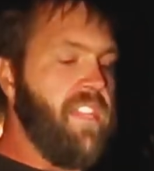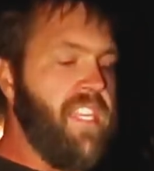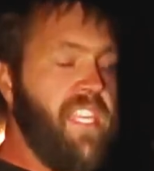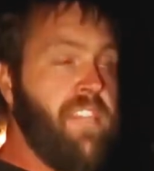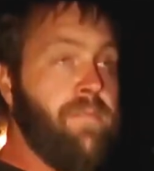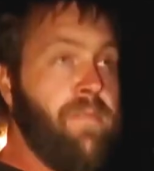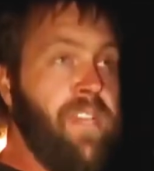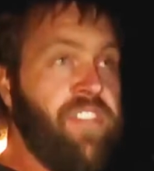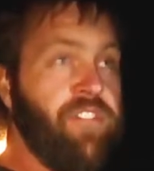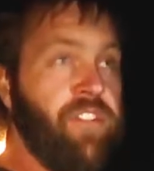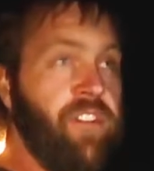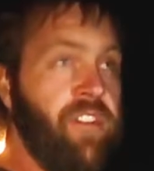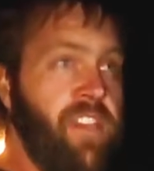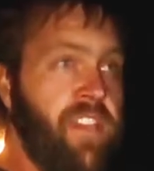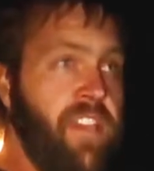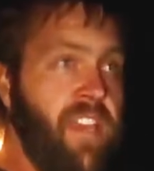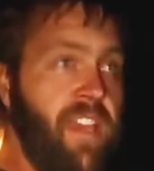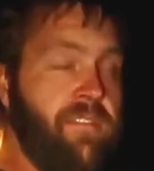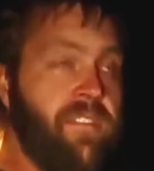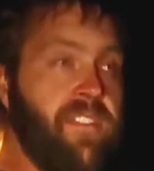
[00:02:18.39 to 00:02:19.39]
You need to make sure
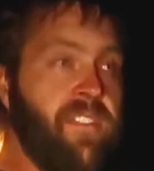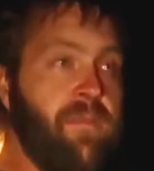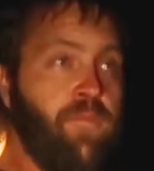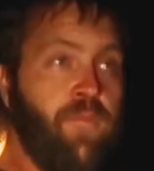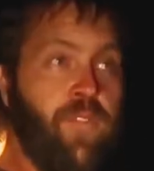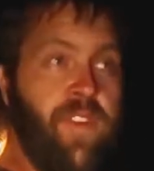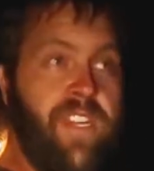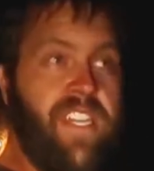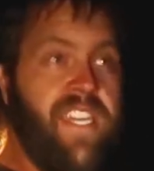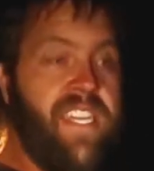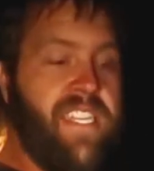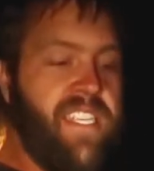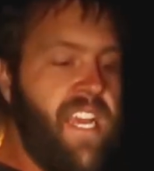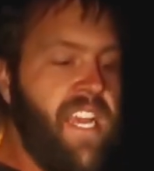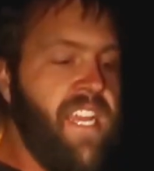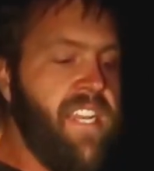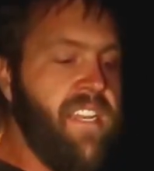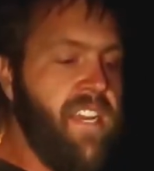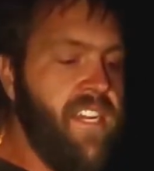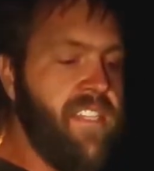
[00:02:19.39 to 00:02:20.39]
that you have some really
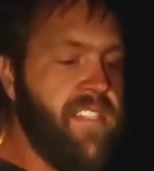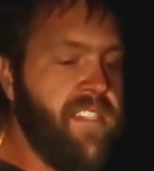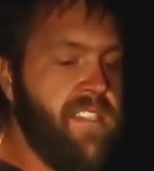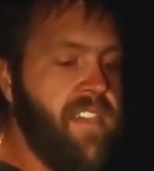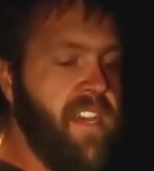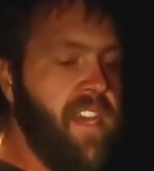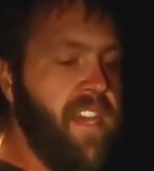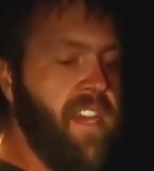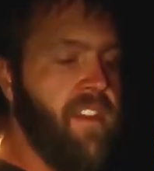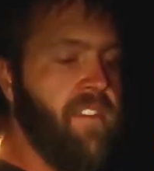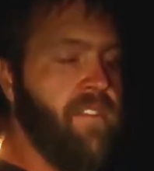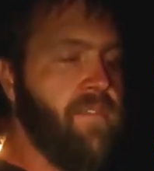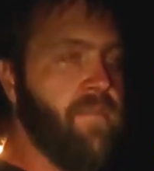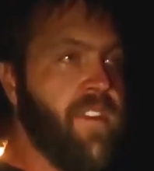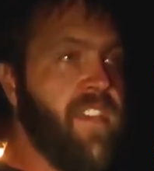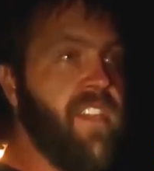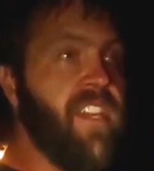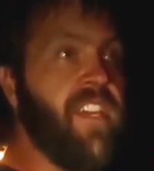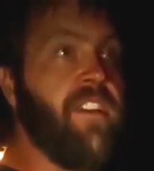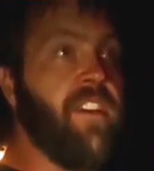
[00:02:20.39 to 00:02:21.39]
tight knots,
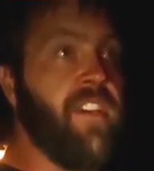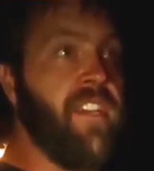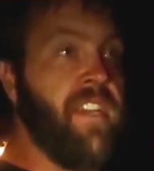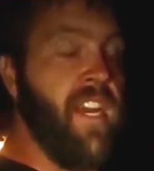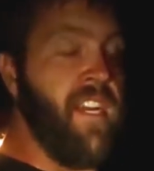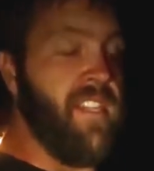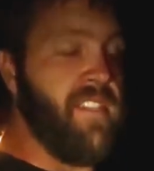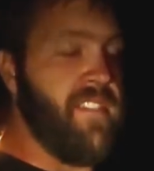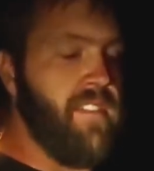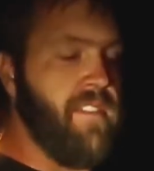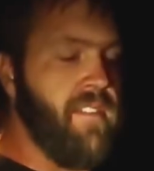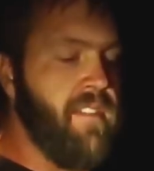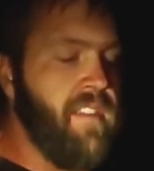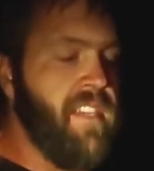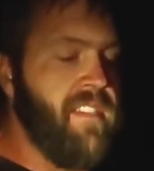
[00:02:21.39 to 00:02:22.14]
really good knots.